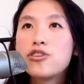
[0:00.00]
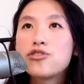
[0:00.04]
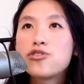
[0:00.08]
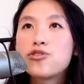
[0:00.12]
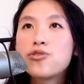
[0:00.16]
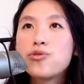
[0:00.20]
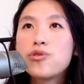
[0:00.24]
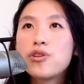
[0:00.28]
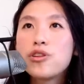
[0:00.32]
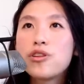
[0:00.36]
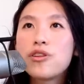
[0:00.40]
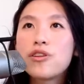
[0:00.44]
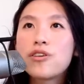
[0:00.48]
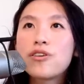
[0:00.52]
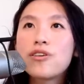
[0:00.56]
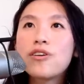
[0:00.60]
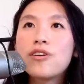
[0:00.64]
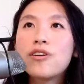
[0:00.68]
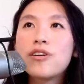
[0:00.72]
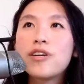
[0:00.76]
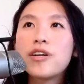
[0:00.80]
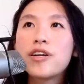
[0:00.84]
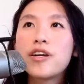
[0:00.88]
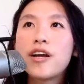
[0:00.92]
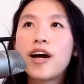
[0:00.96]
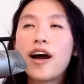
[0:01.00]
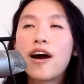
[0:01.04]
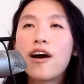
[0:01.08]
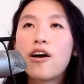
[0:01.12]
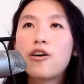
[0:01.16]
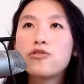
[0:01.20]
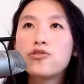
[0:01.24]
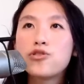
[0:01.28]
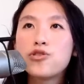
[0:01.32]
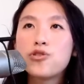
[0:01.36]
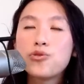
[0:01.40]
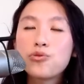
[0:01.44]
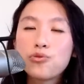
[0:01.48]
to learn how
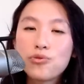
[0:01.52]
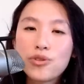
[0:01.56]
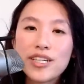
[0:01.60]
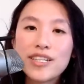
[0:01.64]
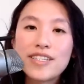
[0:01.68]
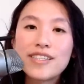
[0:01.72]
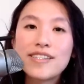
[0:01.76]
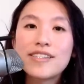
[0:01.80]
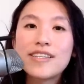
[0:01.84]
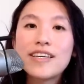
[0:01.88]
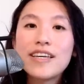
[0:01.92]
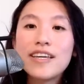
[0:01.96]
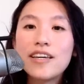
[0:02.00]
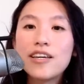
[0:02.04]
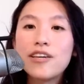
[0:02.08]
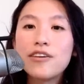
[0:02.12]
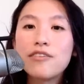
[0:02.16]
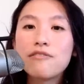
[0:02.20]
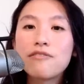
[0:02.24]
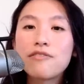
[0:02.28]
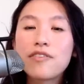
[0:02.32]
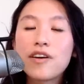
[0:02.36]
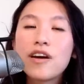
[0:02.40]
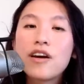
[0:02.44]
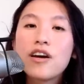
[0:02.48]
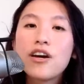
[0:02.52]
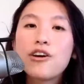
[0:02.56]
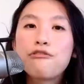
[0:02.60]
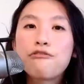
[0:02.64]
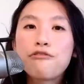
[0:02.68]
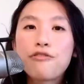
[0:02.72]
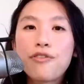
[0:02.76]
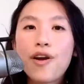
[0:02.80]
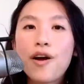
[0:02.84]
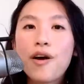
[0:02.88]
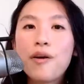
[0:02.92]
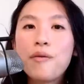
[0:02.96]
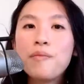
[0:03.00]
to receive
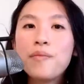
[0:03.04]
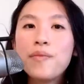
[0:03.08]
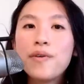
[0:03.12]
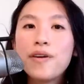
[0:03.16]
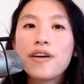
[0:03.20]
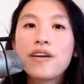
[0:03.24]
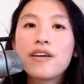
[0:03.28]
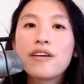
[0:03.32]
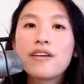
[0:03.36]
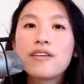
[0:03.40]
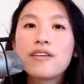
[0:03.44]
from